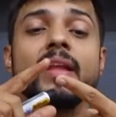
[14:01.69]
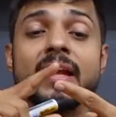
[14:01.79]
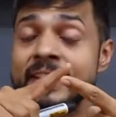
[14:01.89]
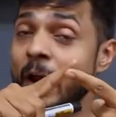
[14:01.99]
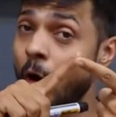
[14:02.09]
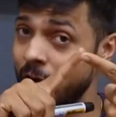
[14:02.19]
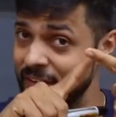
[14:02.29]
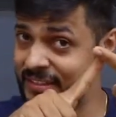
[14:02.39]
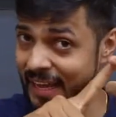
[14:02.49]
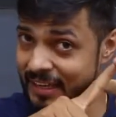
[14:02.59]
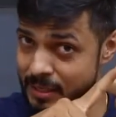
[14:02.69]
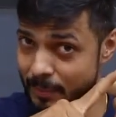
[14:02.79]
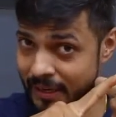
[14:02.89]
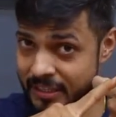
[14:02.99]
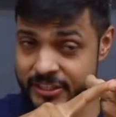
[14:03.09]
they always carry some
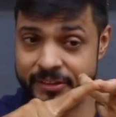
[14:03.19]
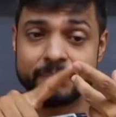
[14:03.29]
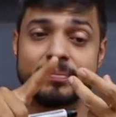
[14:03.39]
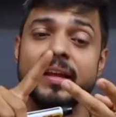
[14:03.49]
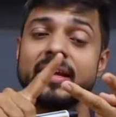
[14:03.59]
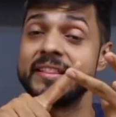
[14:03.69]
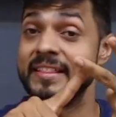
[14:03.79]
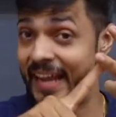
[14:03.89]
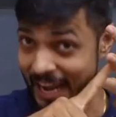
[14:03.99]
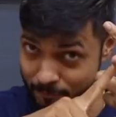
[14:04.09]
energy, they have